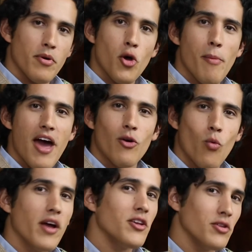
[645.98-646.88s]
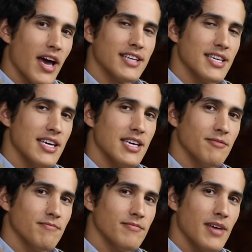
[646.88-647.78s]
But no matter what you like to eat,
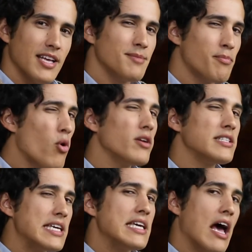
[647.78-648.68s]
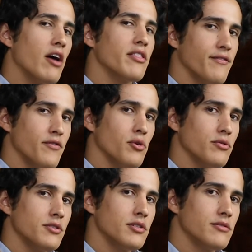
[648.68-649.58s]
it's important to eat healthy
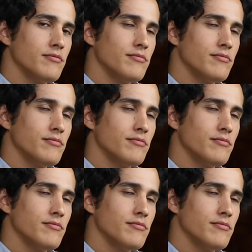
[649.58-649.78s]
foods.